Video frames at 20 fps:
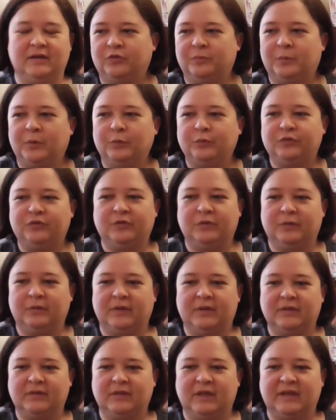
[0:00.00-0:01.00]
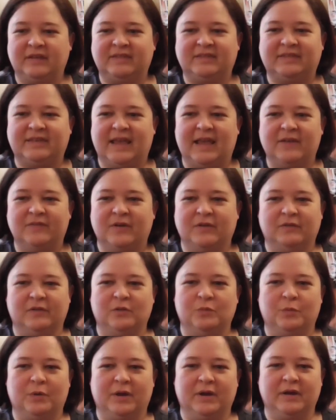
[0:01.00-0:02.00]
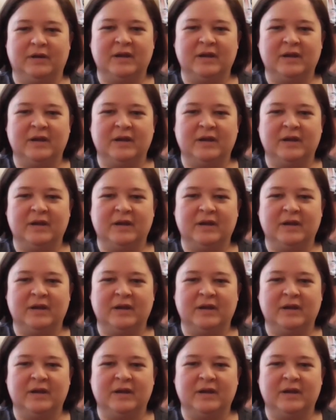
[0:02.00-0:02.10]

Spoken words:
was supposed to, like, save everyone.